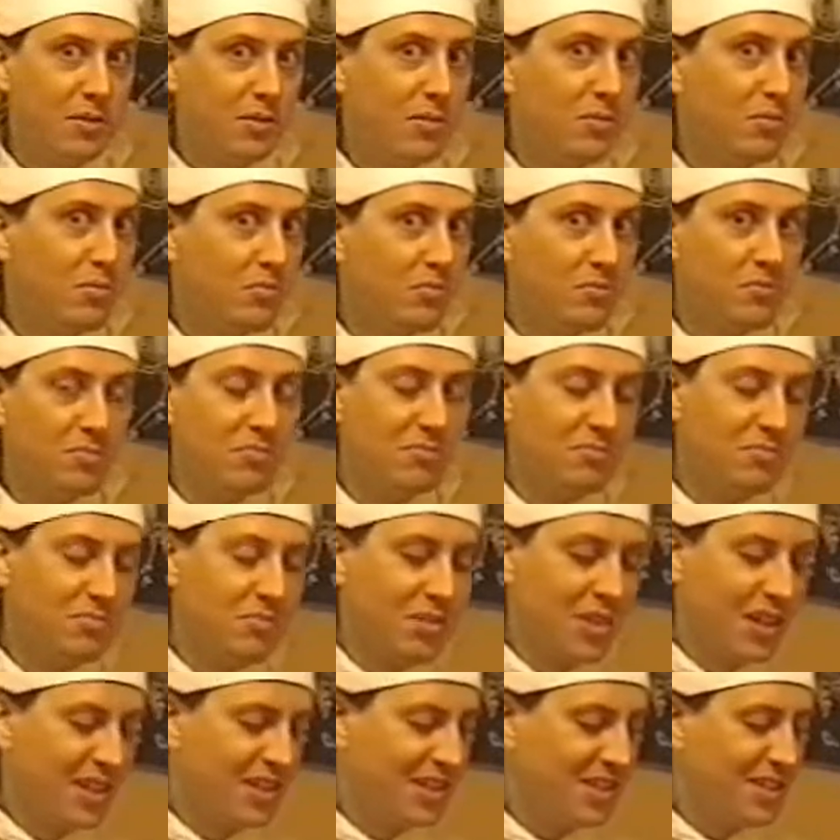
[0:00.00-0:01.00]
And you
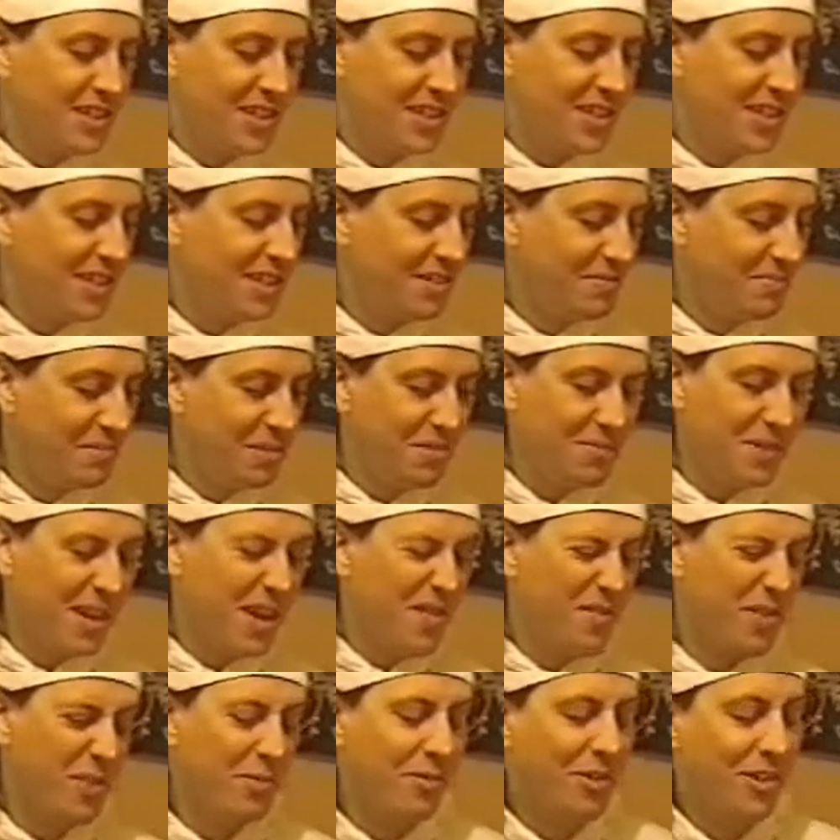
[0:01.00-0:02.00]
can put whatever you want in them,
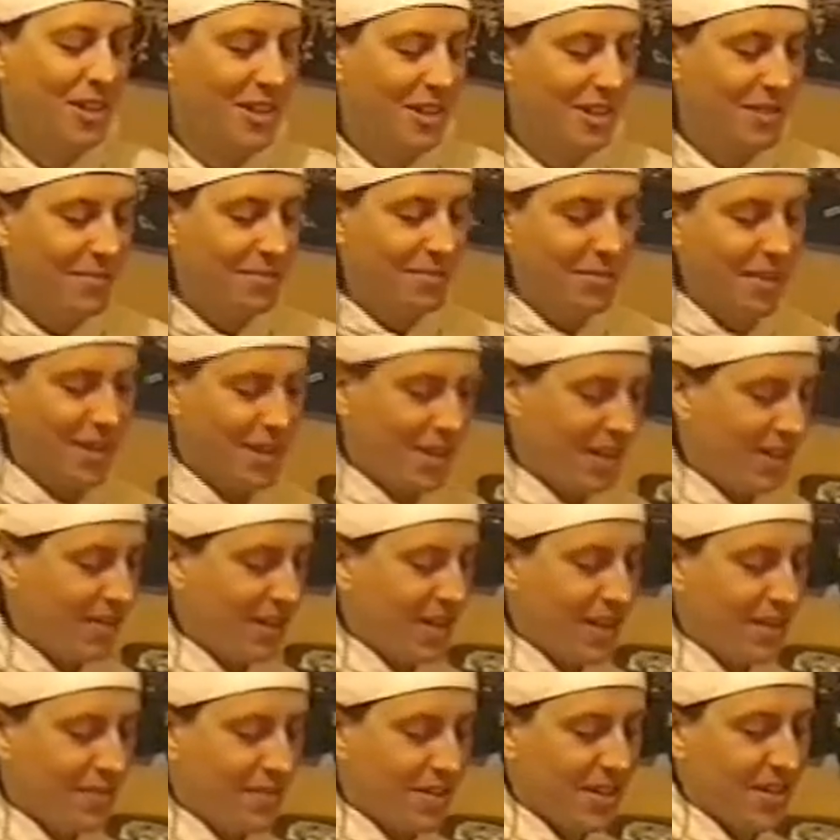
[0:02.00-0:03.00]
you know, have like a
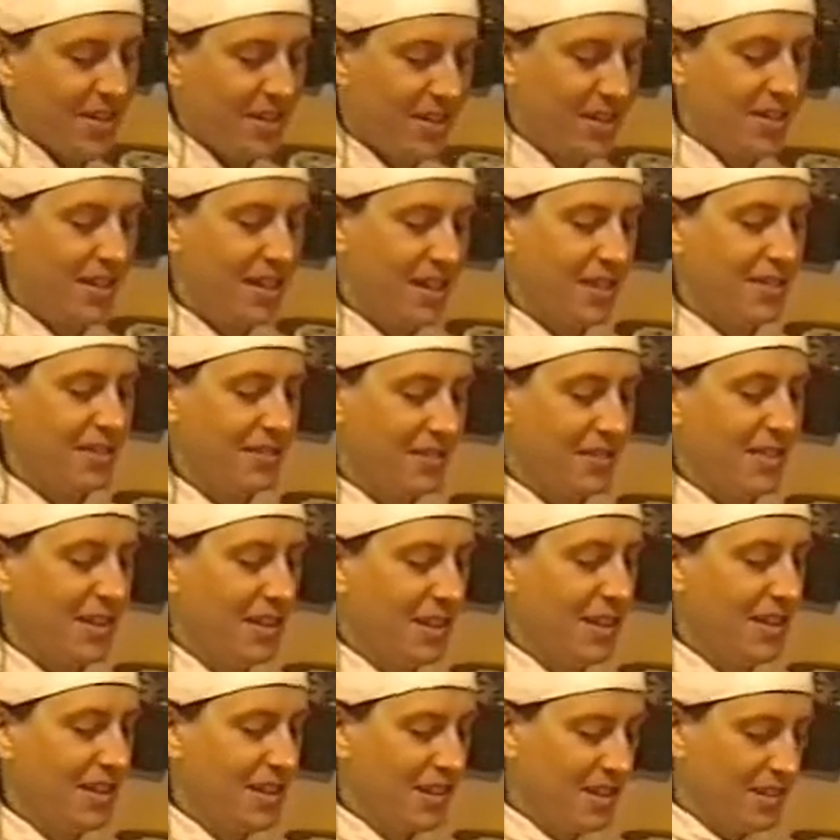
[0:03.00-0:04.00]

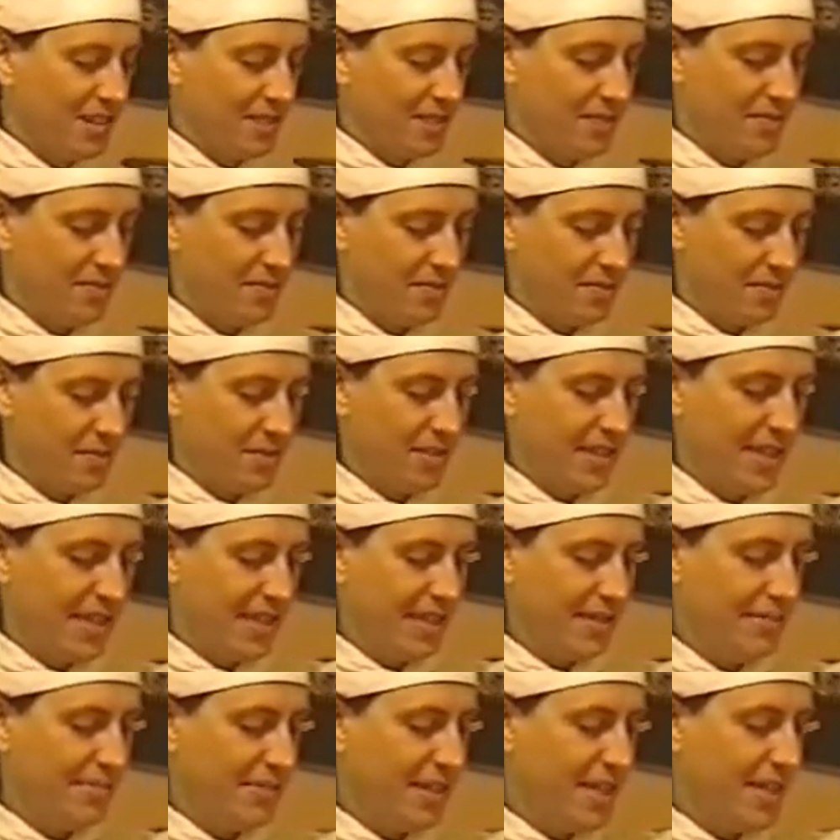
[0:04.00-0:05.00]
sweet
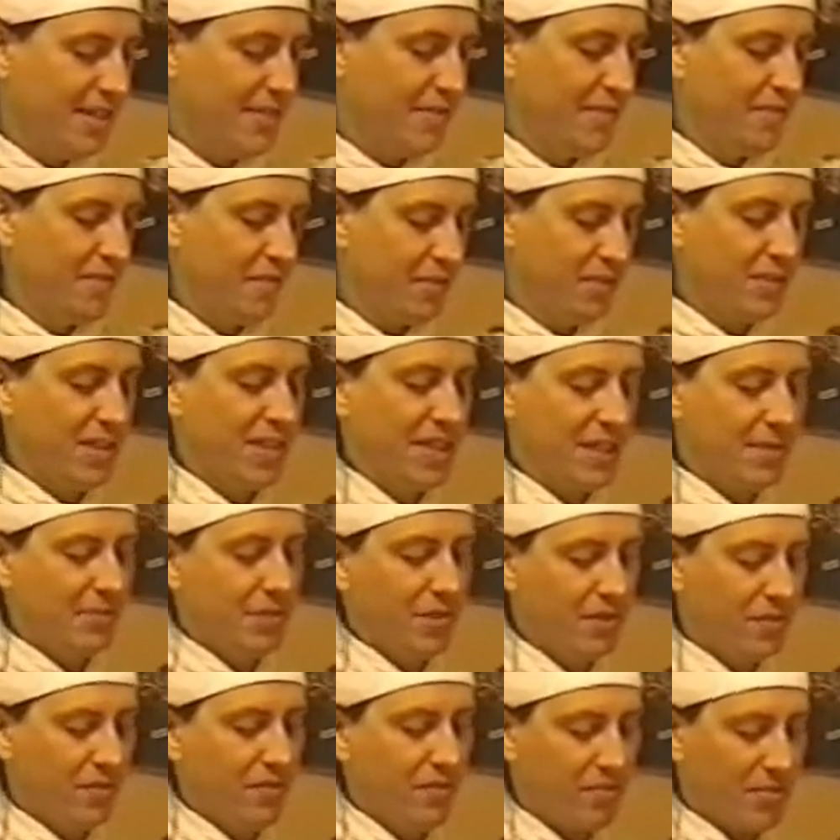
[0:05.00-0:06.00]
fruity one for
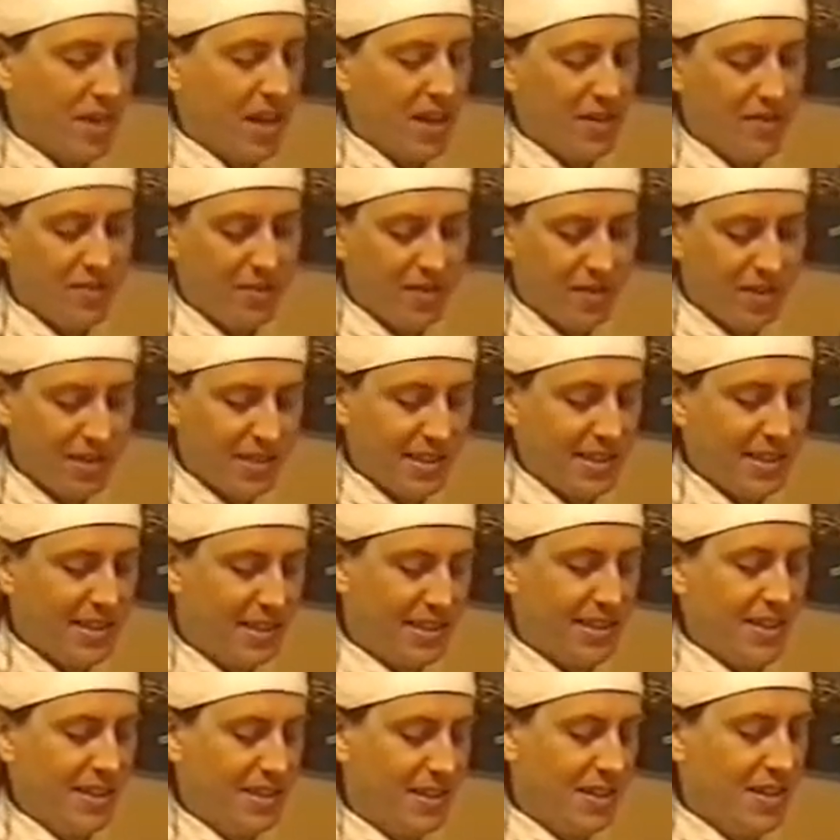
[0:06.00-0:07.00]
breakfast,
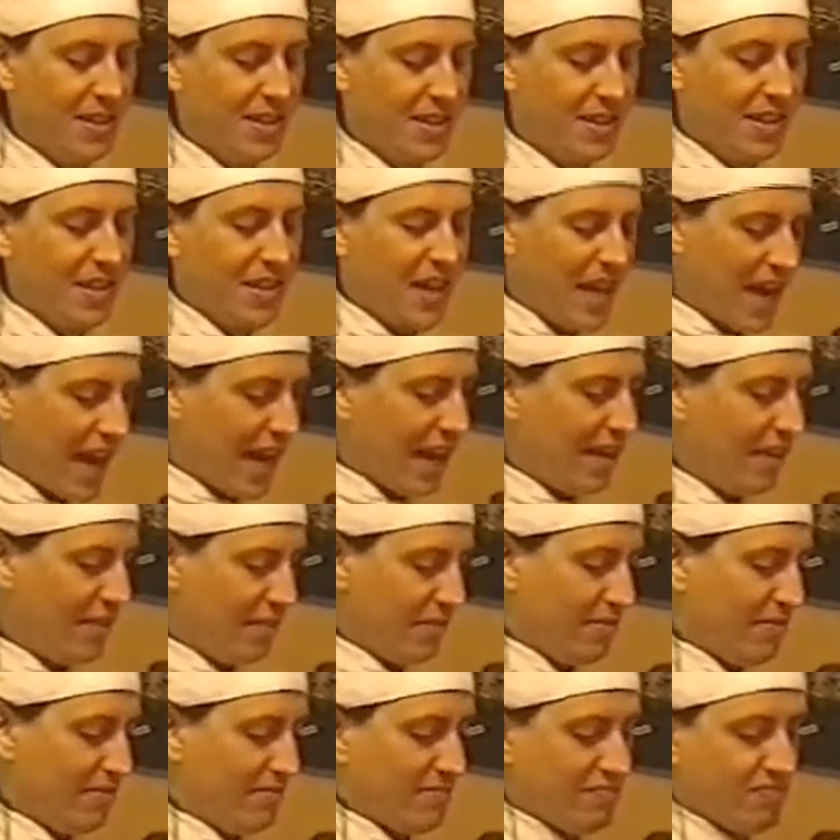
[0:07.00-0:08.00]
have
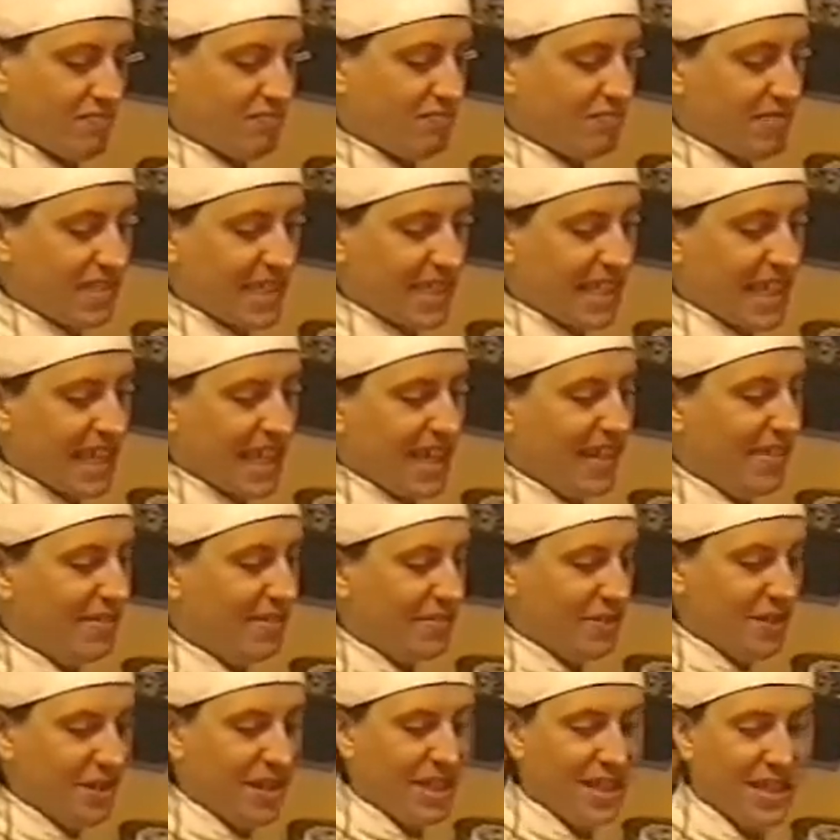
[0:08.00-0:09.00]
savoury
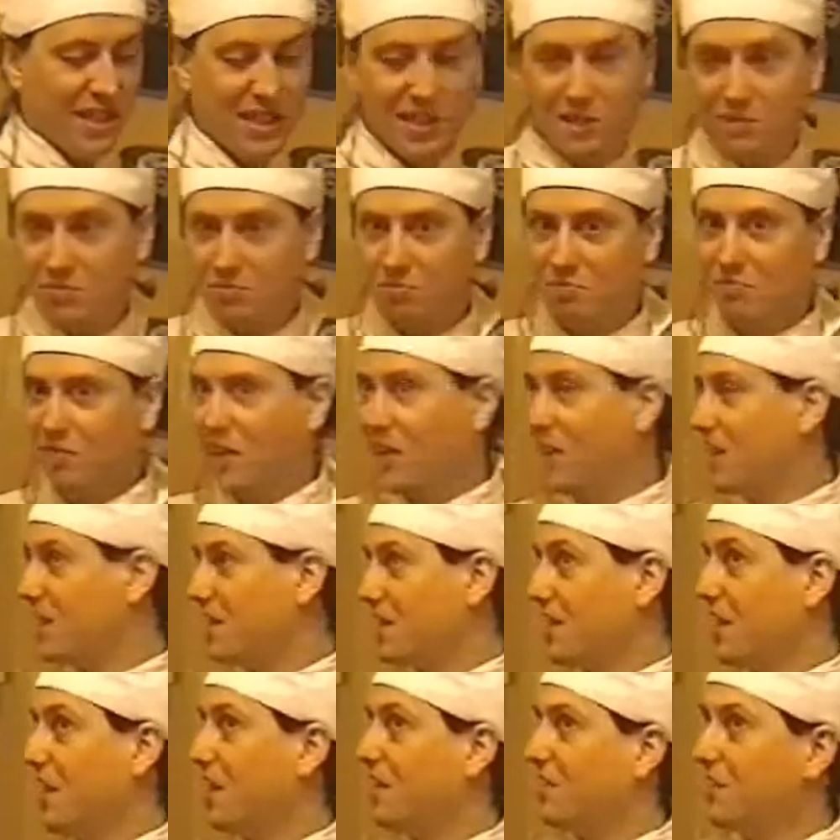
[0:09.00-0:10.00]
vegetarian
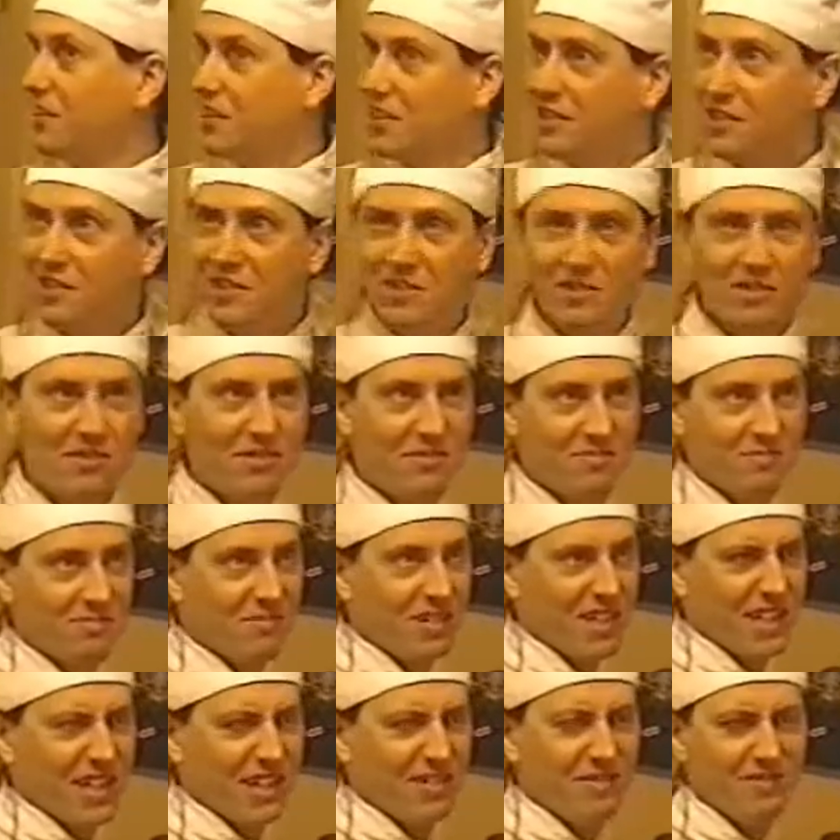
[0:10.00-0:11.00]
or, you know, whatever
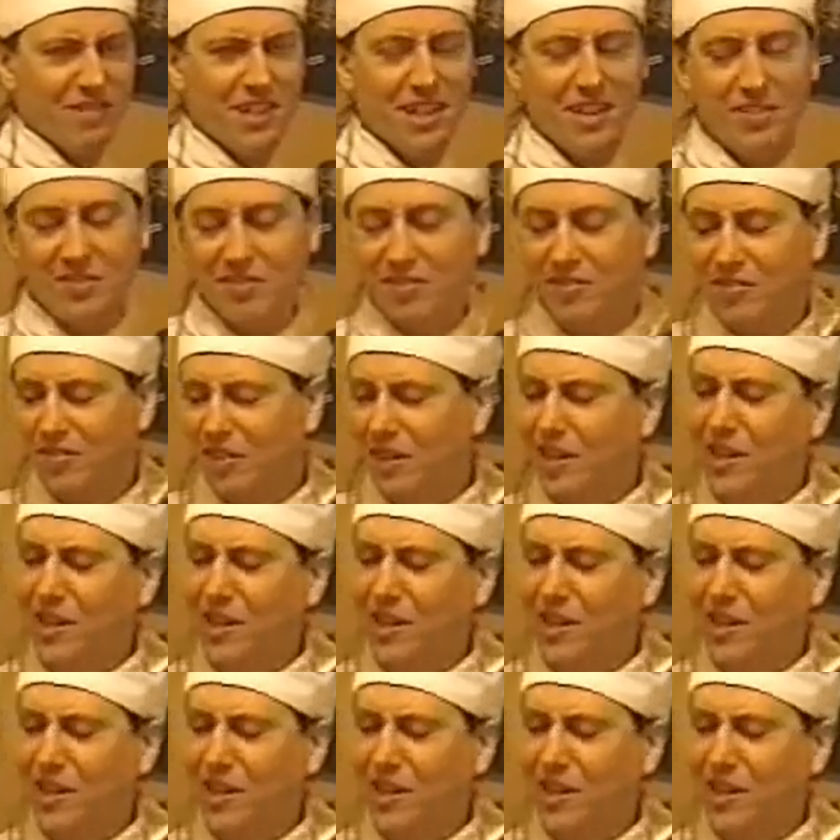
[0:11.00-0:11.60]
filling you want